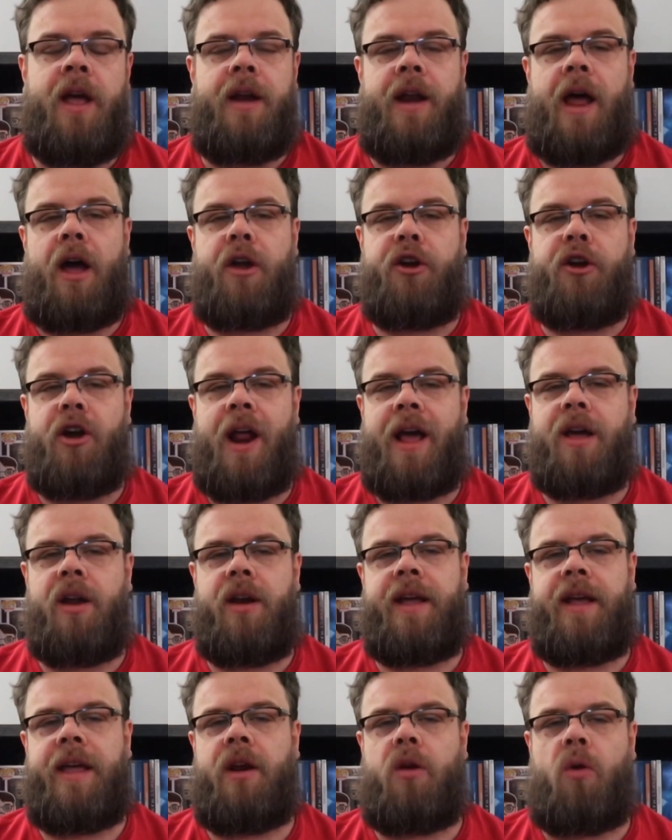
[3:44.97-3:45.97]
Now, you're not
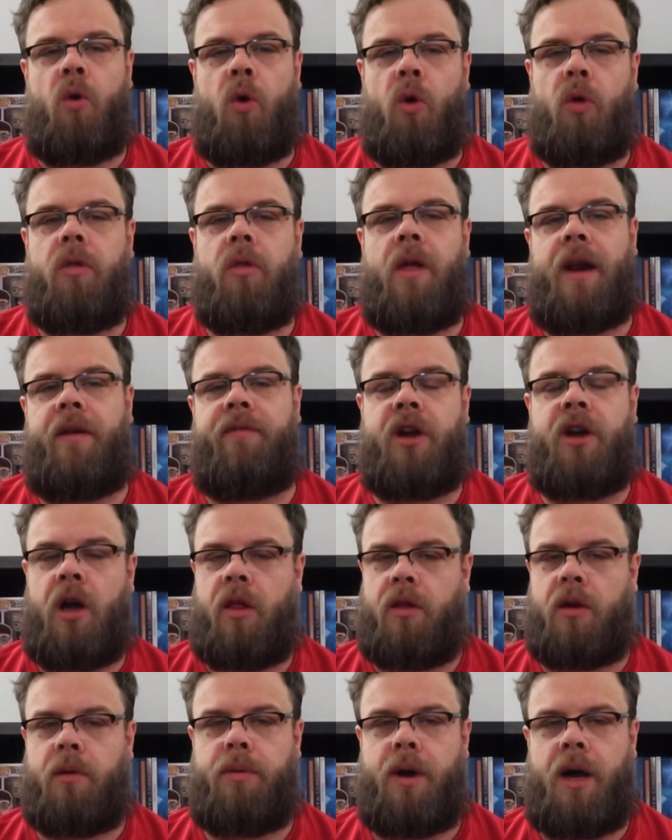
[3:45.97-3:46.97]
going to get a whole lot of
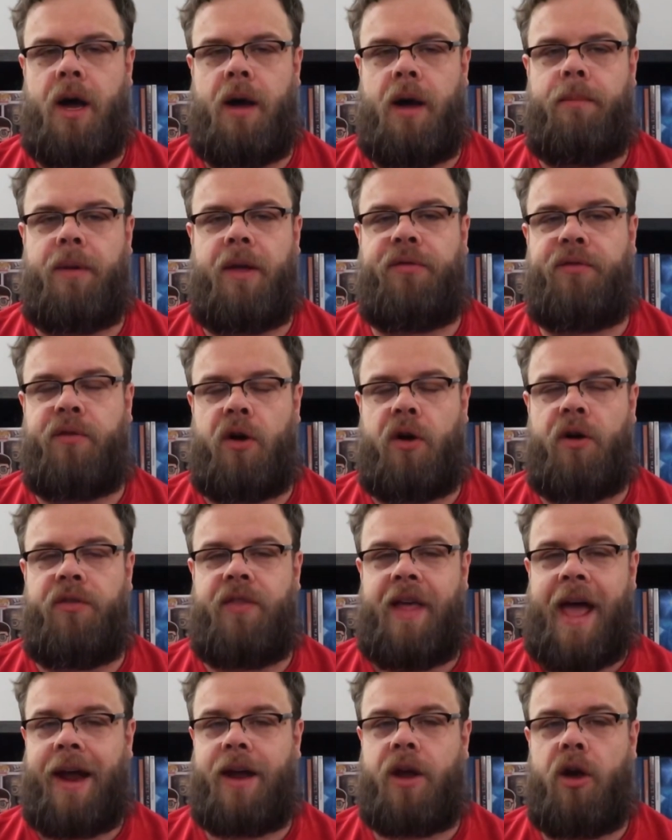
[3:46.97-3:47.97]
color pop as far as
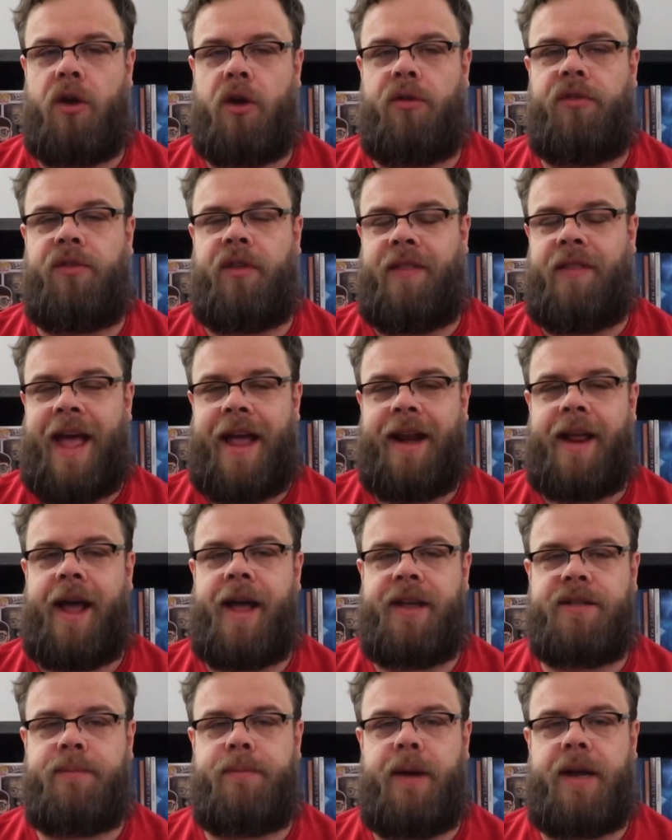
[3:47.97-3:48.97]
that goes in that
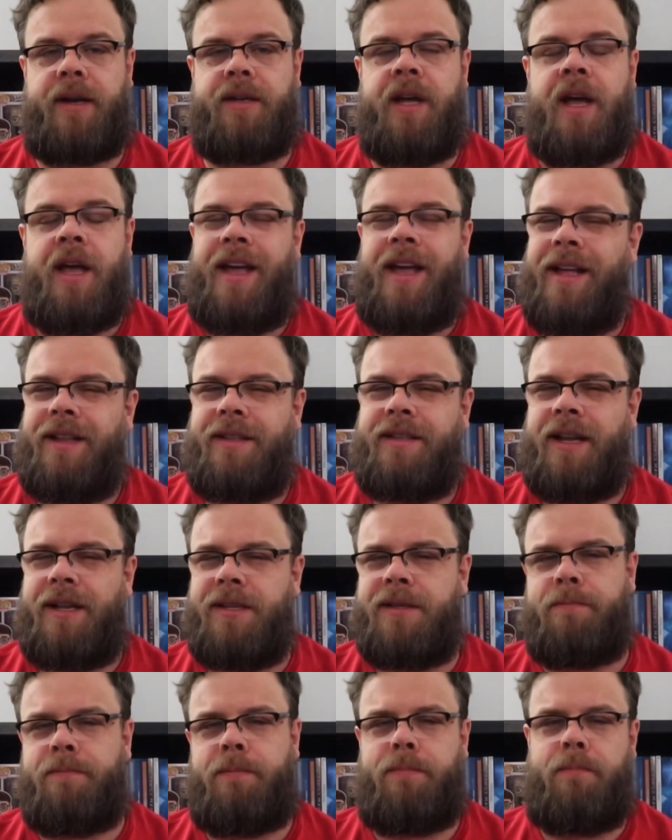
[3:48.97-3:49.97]
aspect. It
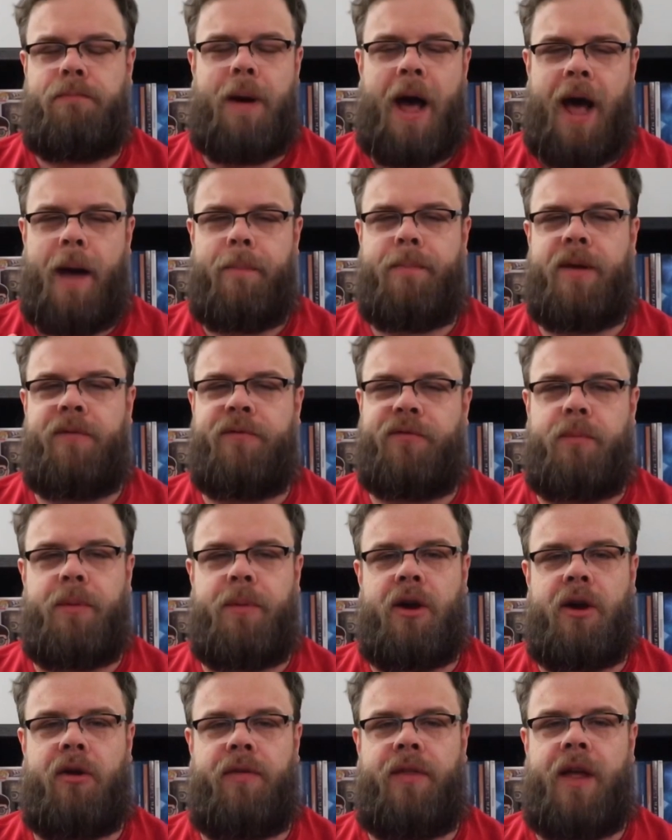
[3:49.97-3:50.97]
does pop in from
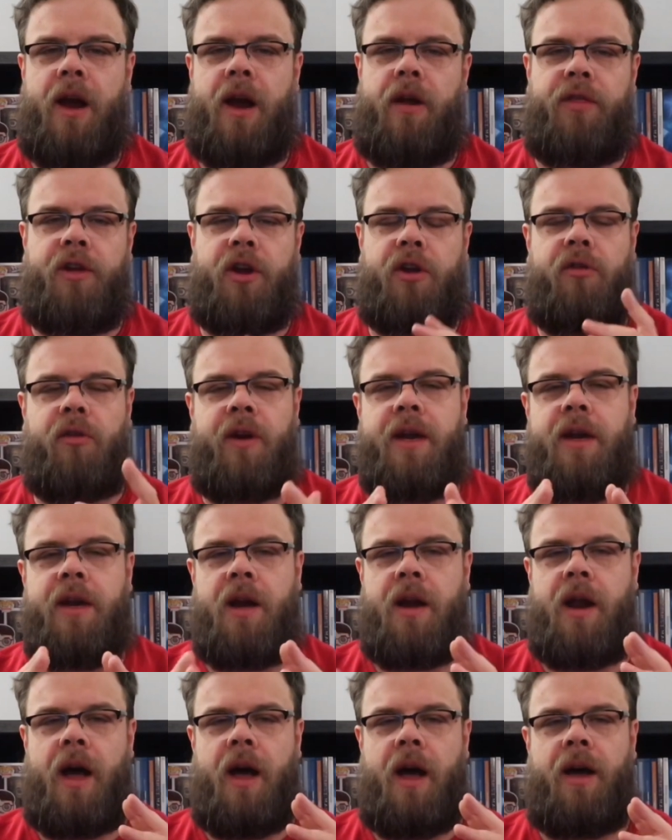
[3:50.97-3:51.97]
here and there. The
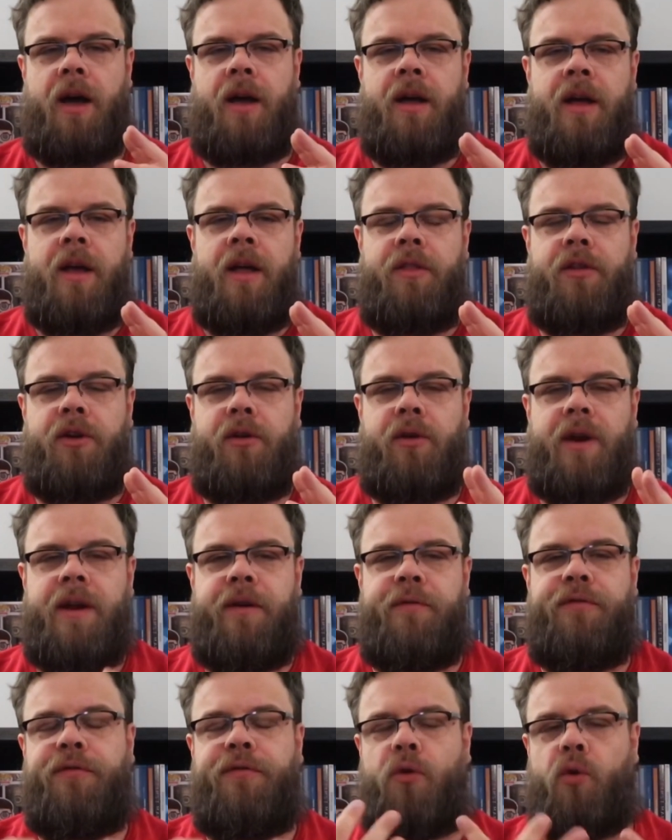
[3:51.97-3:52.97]
green, uh, the
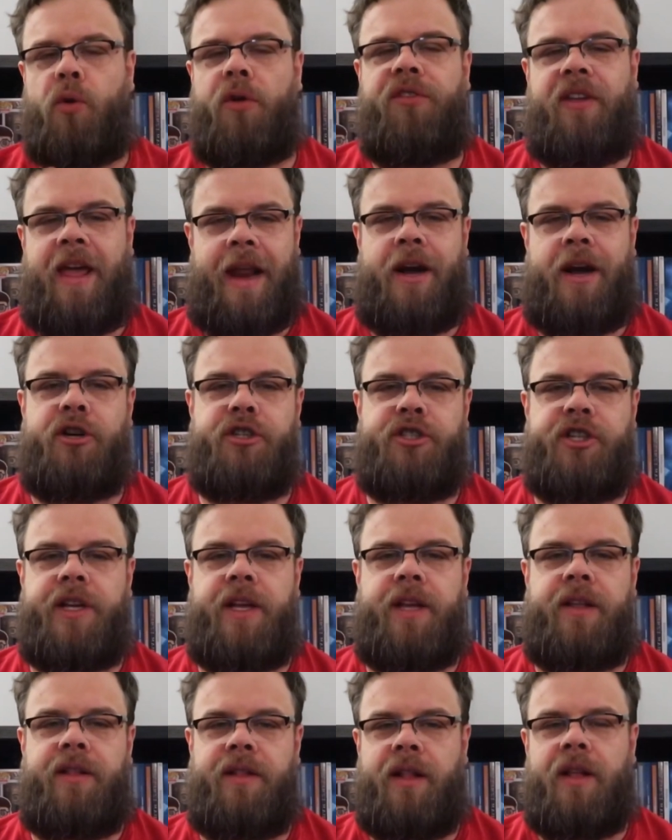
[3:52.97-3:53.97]
green force
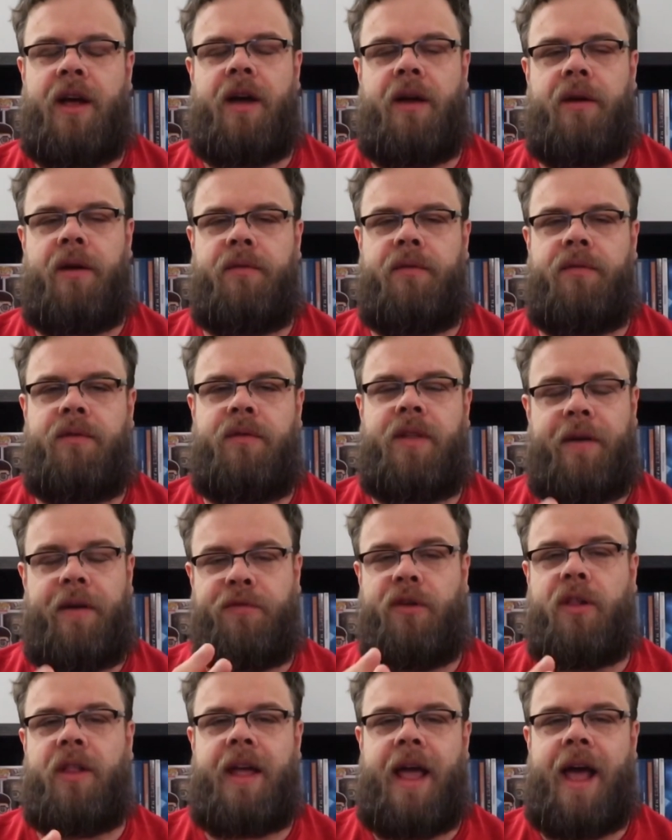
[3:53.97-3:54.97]
energy uh,
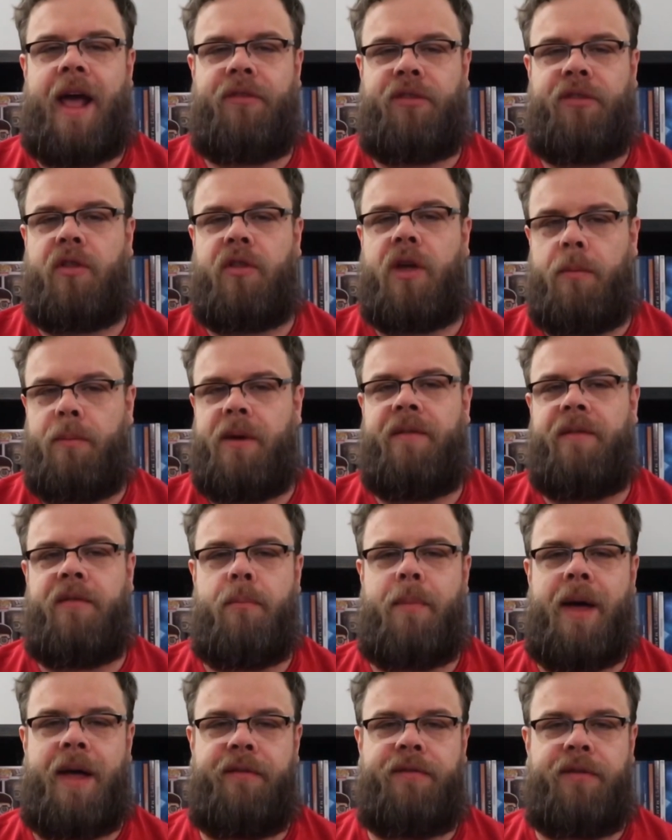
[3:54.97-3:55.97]
definitely has a little bit of a
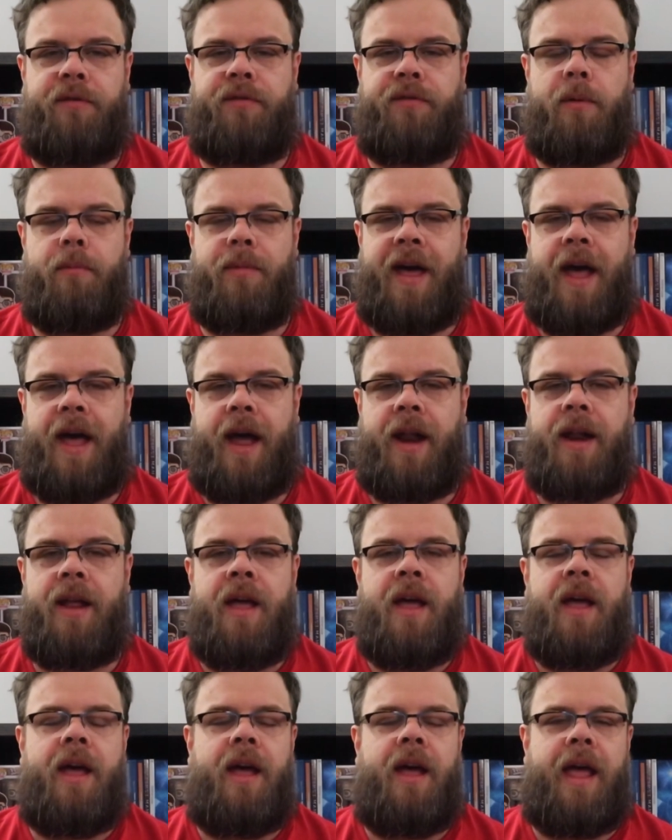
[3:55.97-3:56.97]
benefit from that,
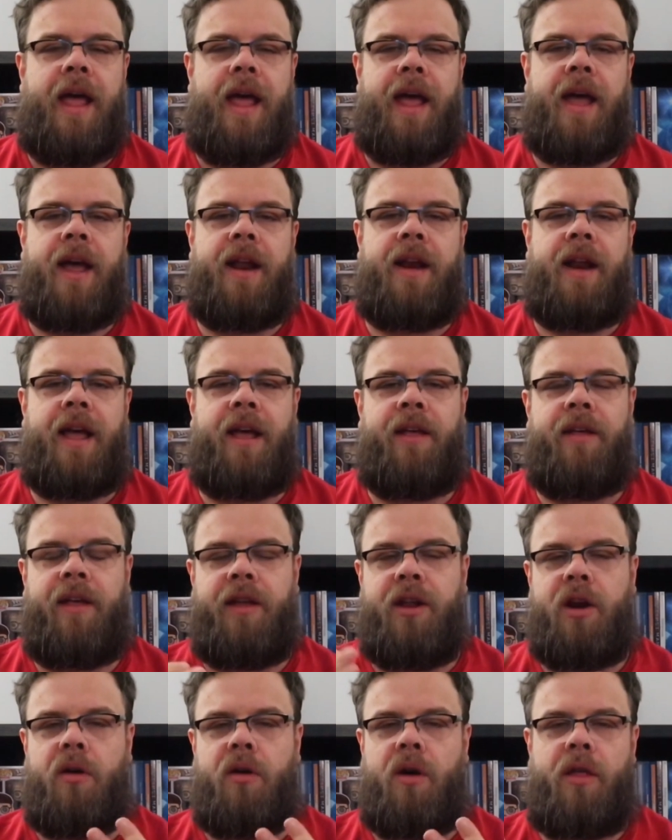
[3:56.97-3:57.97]
and uh,
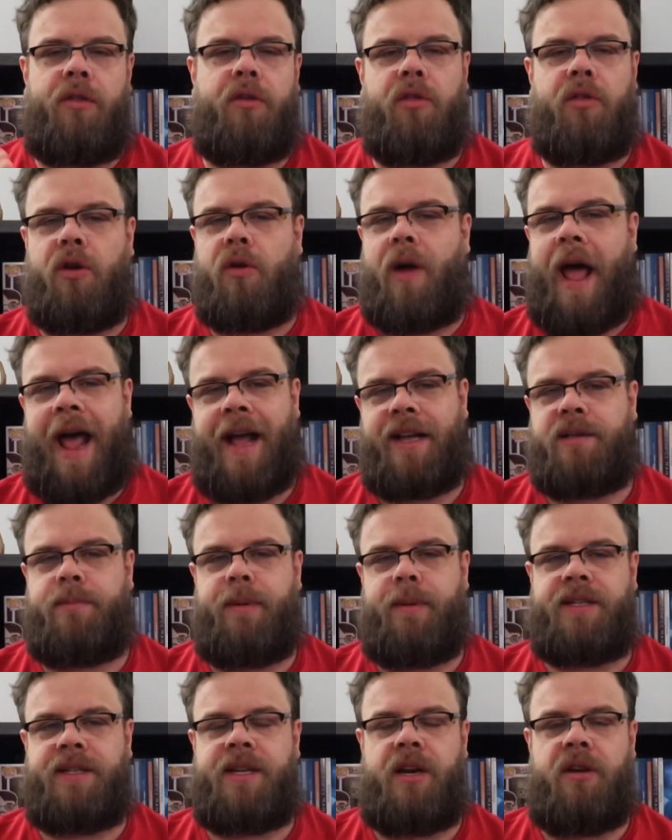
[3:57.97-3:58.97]
you know other little
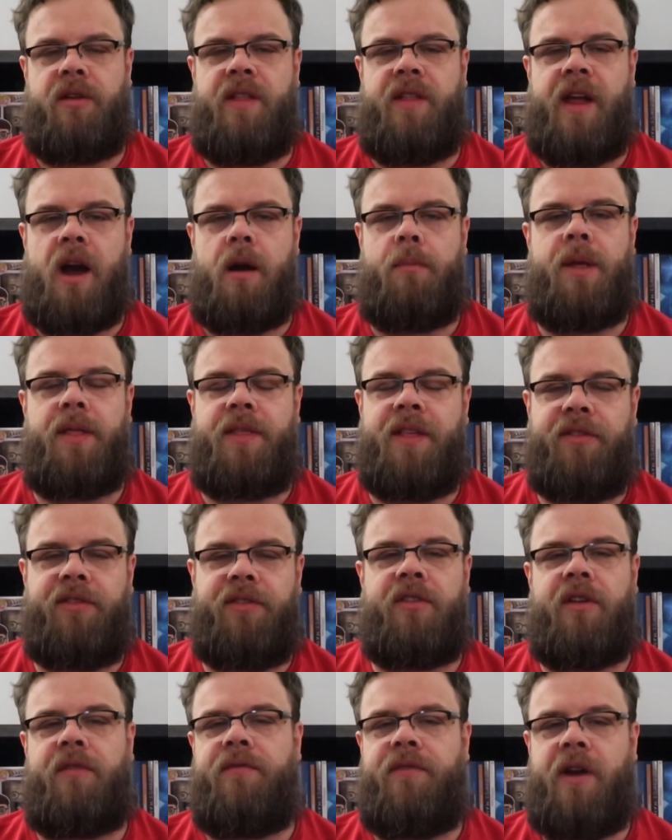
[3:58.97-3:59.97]
aspects here and there. But this
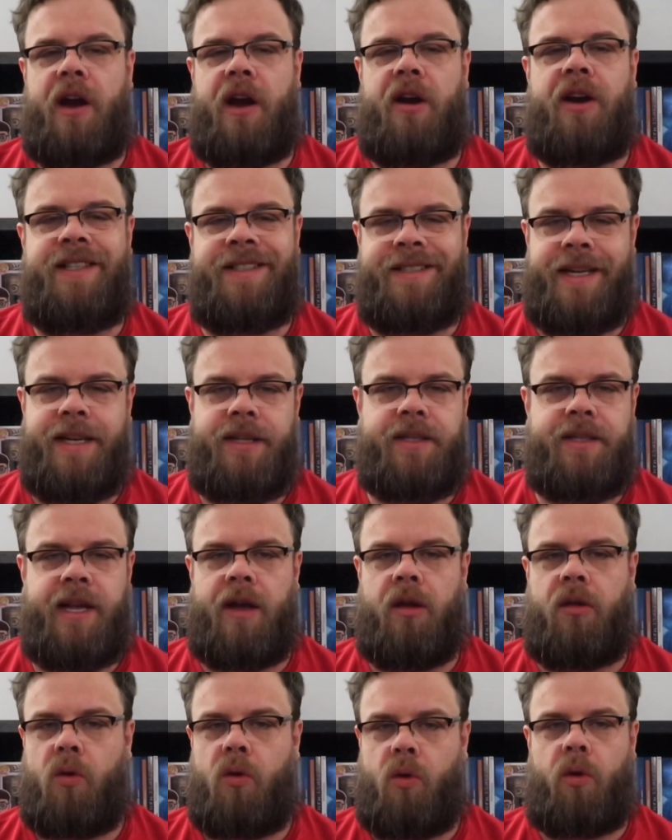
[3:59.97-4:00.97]
is a very
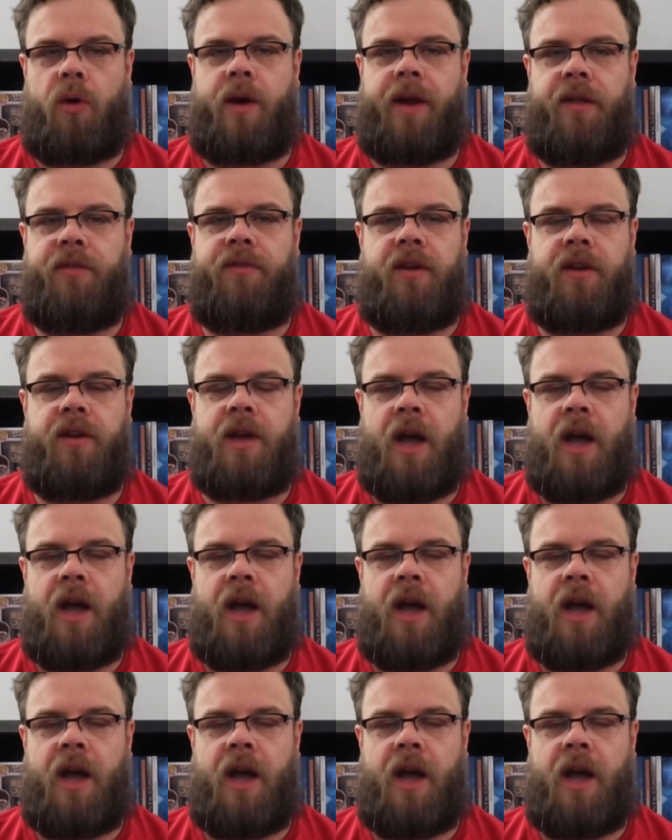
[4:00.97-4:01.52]
detail-oriented